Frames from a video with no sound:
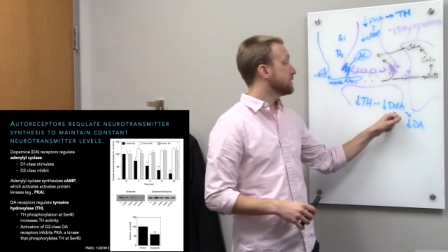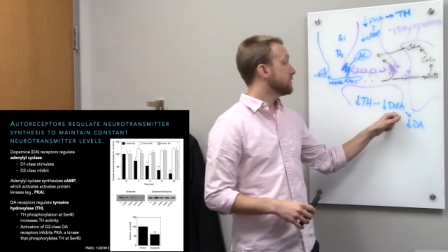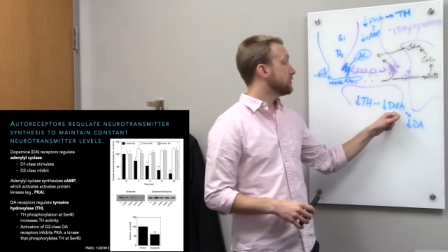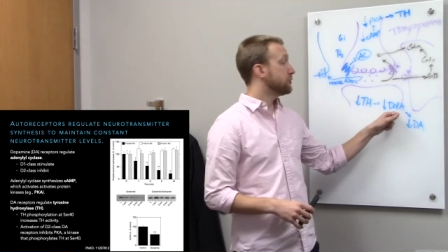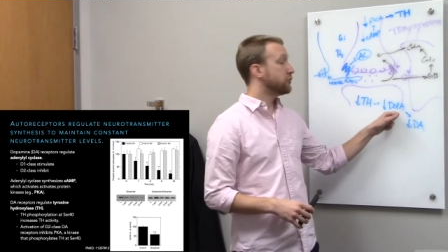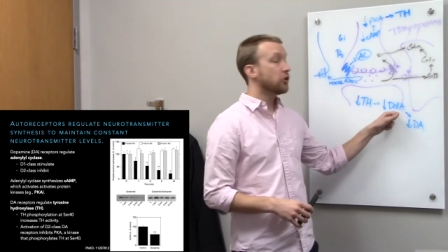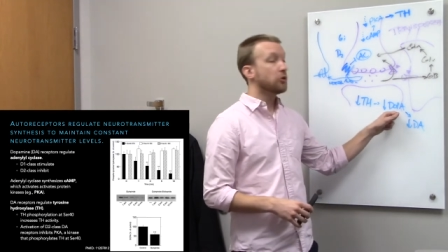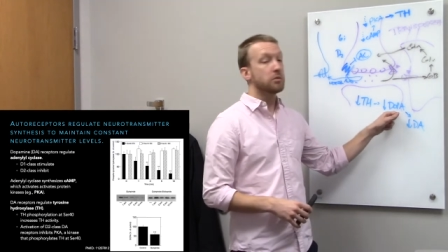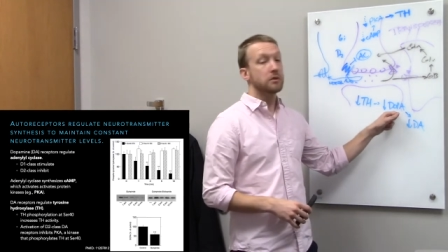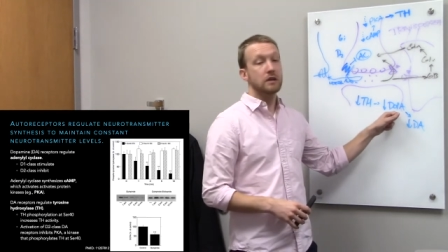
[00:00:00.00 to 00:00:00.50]

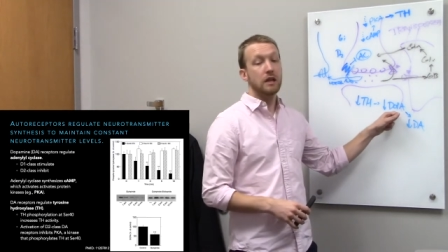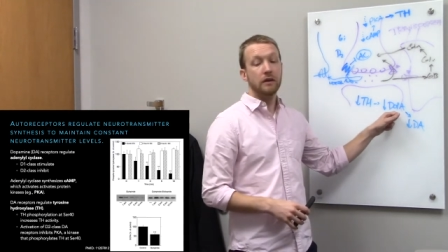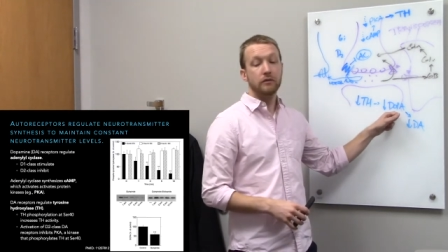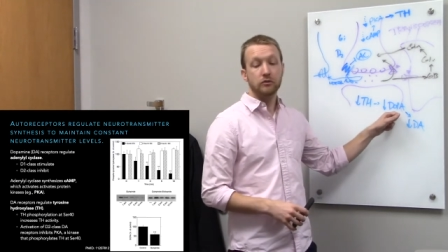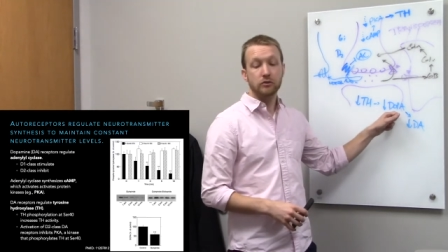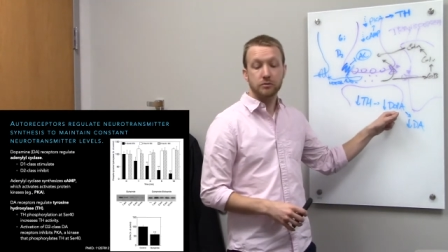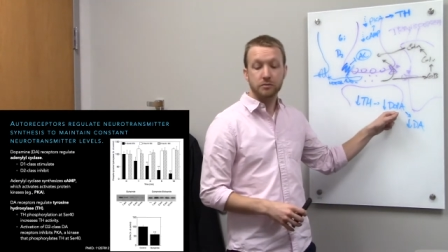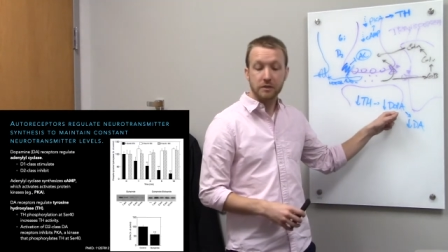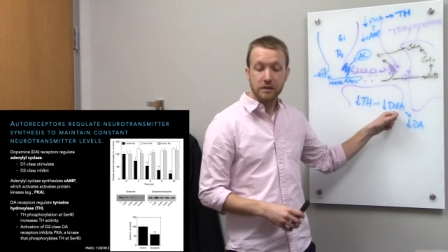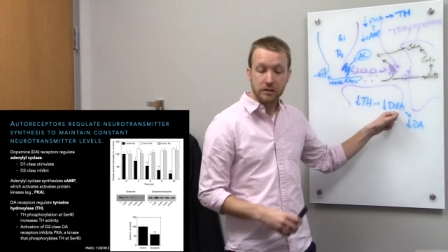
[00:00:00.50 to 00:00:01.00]
DOPA
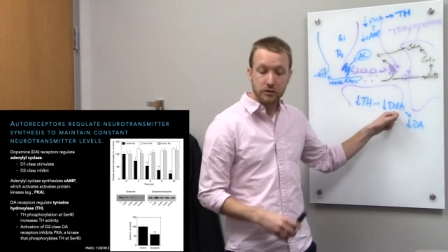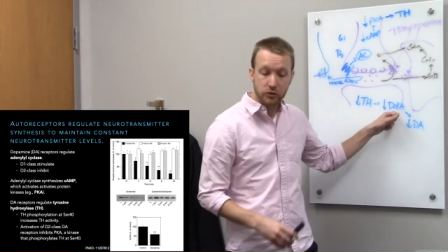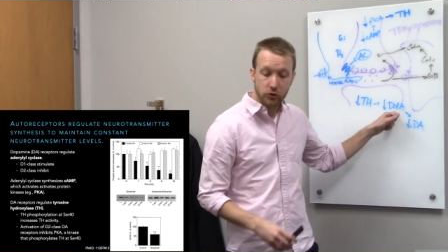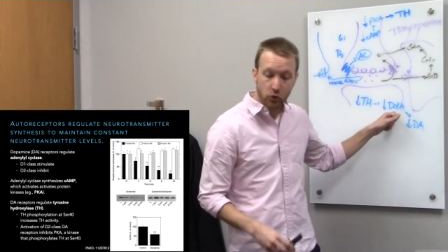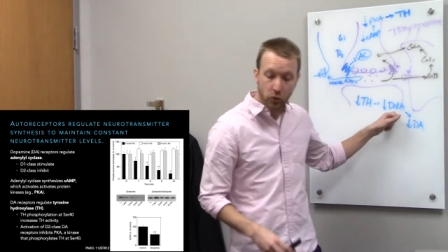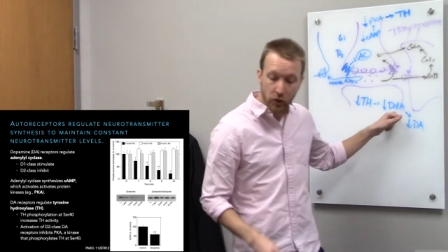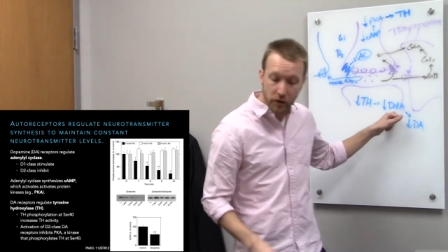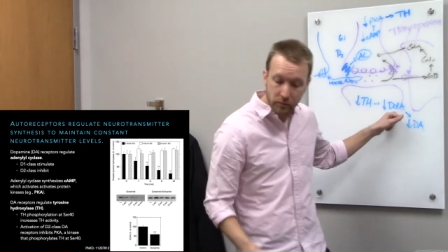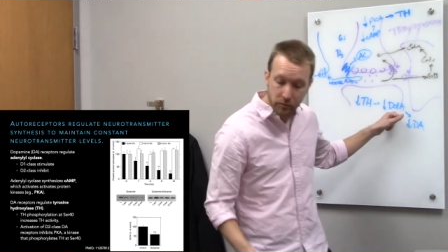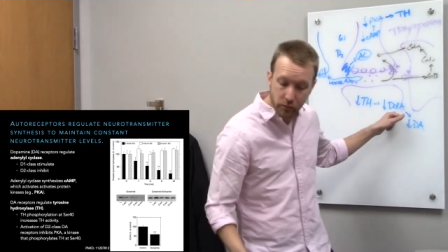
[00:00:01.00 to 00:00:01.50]
levels because
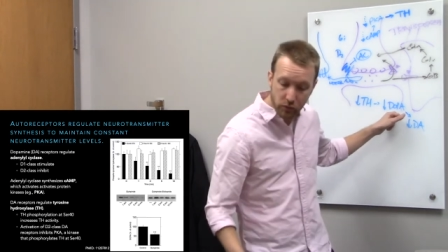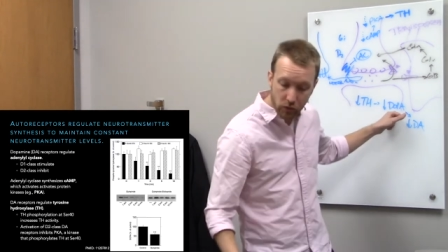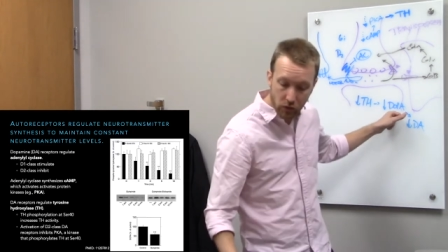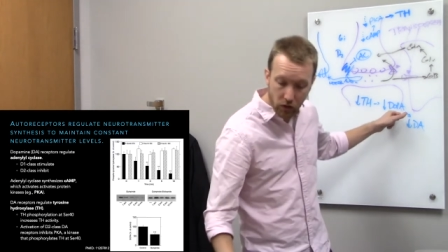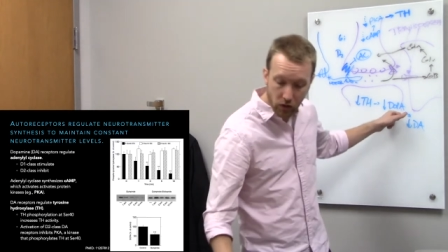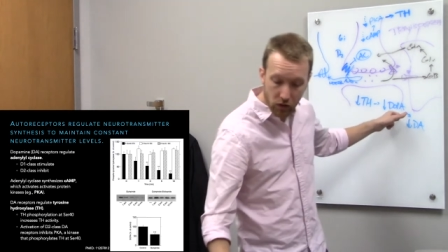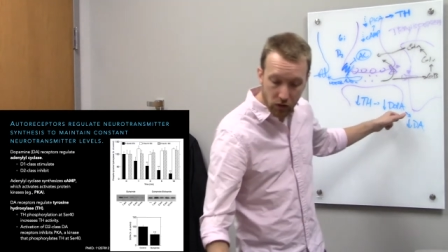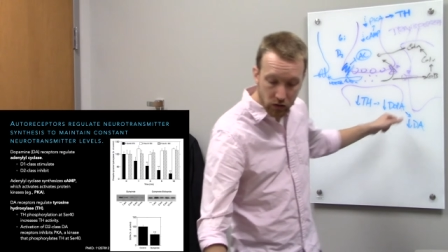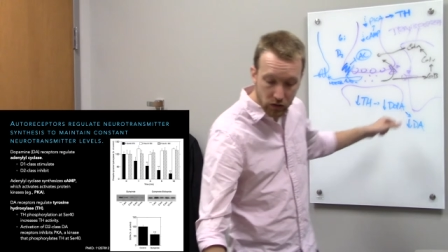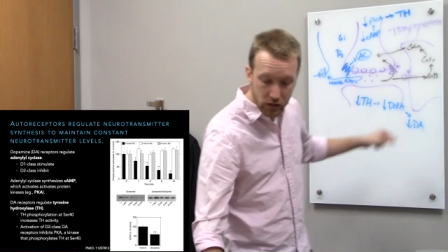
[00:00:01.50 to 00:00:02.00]

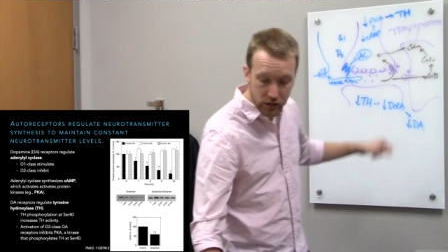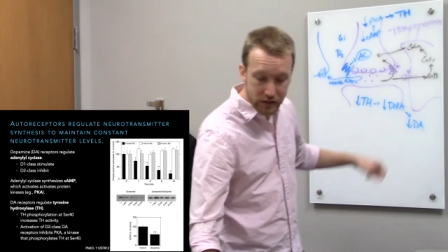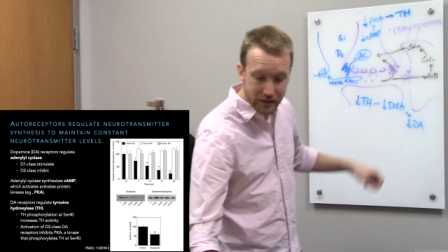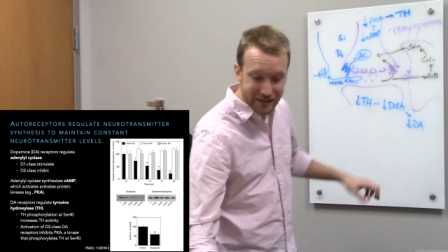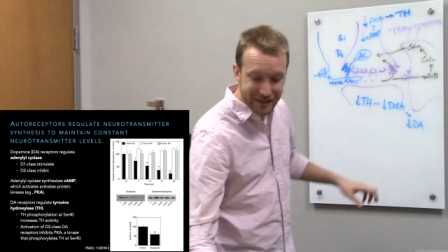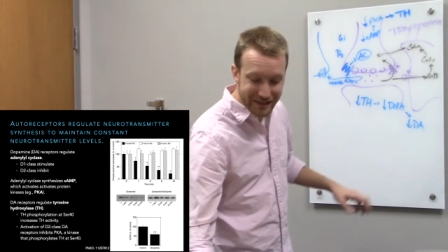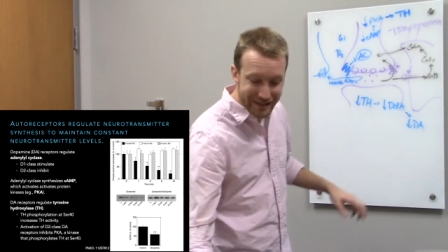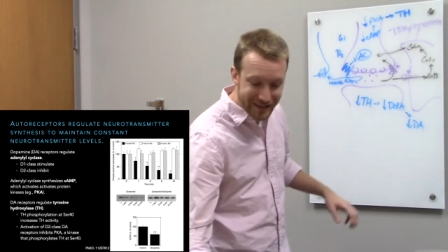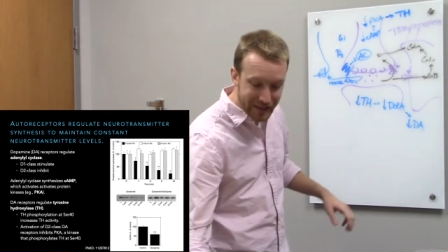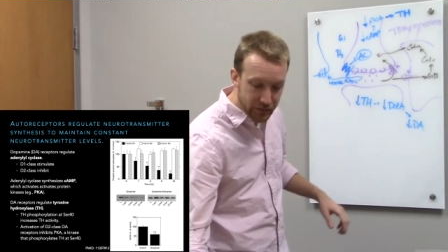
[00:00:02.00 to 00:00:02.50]
quinpirole
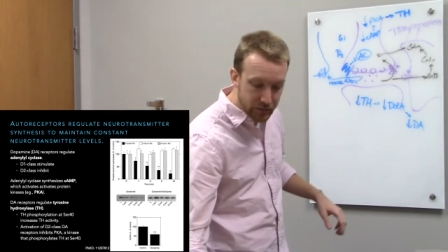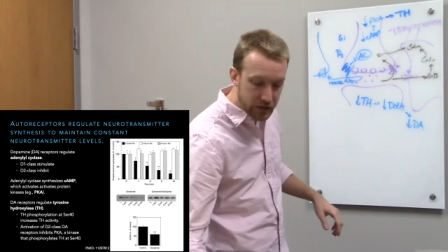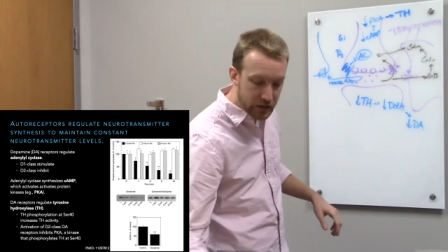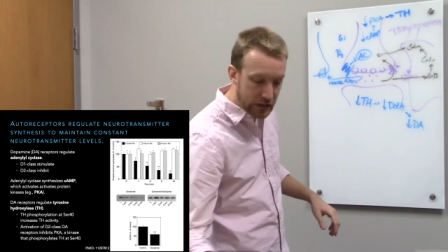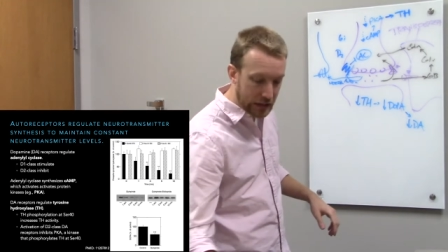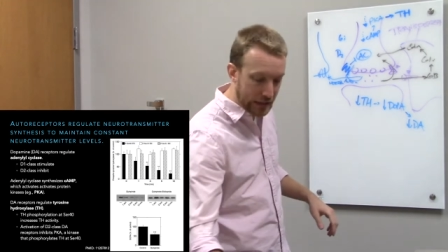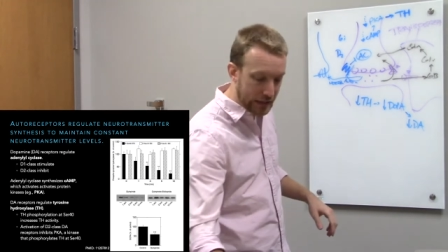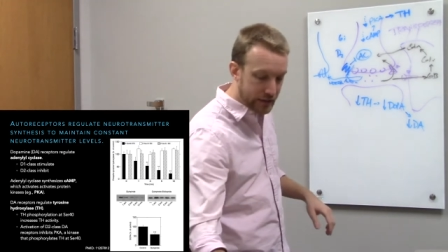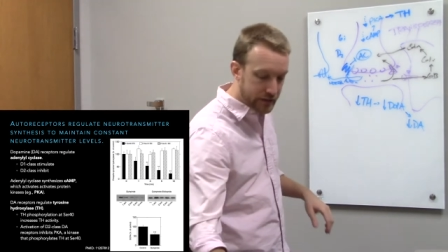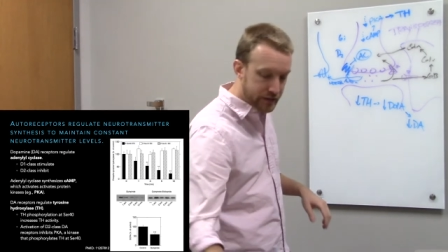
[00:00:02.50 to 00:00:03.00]

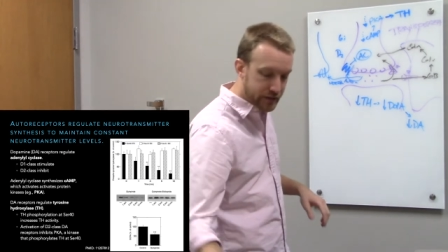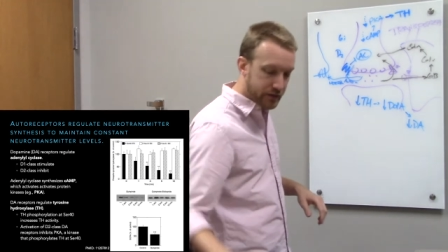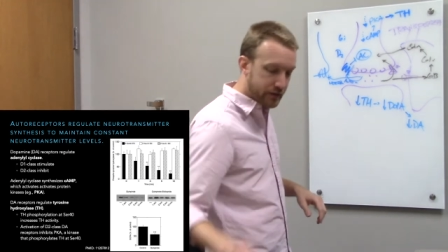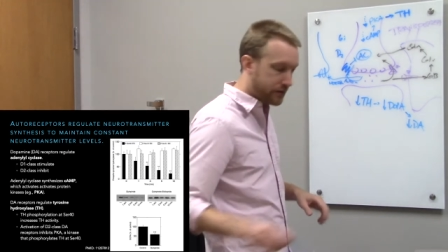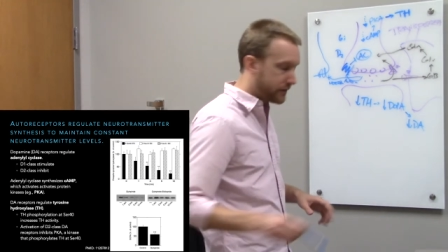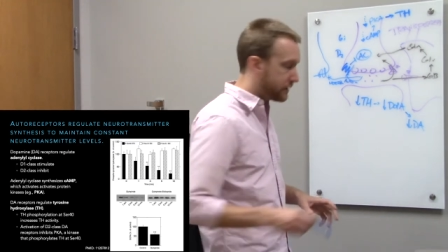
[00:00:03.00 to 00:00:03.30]
stimulates